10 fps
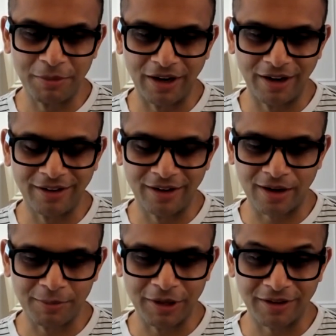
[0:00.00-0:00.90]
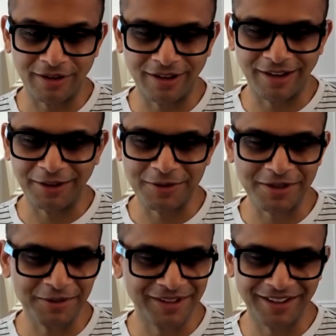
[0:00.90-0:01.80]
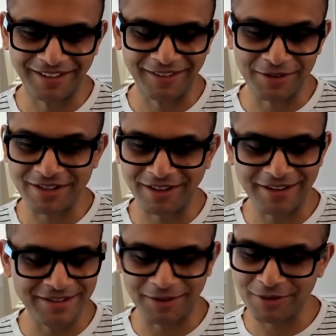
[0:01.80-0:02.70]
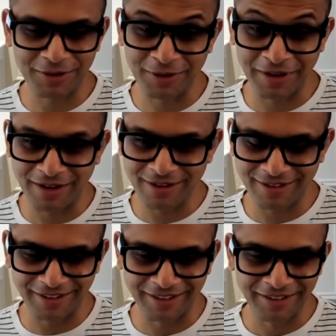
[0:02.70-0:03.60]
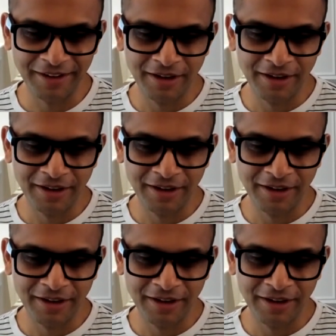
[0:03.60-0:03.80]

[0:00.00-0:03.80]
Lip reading: debate, drama, cricket, or something, or studies. I was not good at anything.